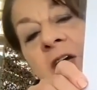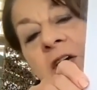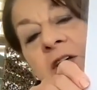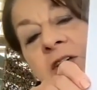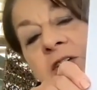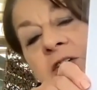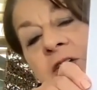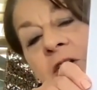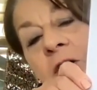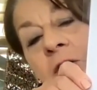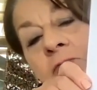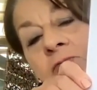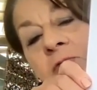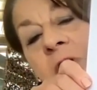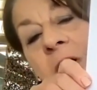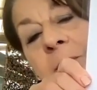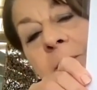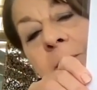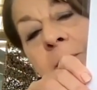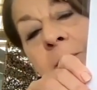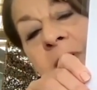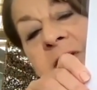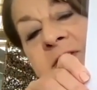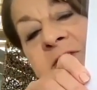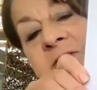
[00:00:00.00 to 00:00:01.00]
You've
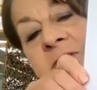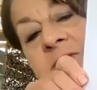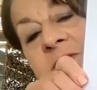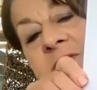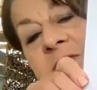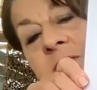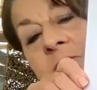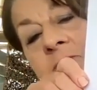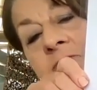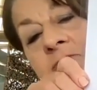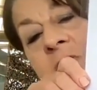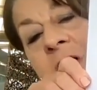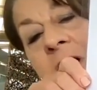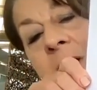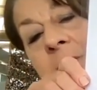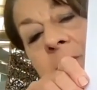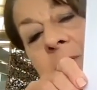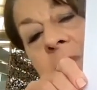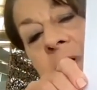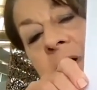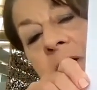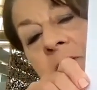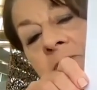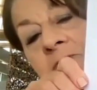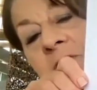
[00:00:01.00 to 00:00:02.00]
got muscles that
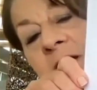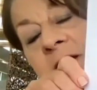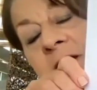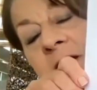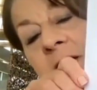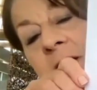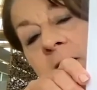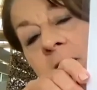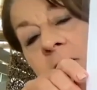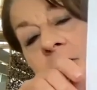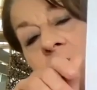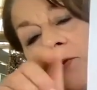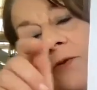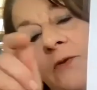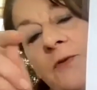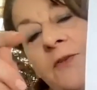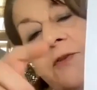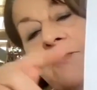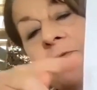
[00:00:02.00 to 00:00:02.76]
run along